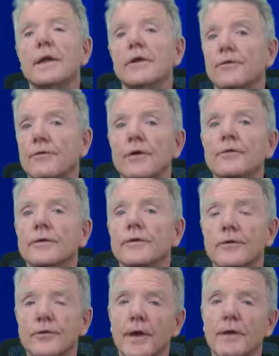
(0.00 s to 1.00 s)
Nels Roseland,
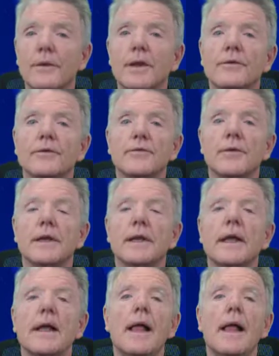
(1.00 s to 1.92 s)
who trained me, was one.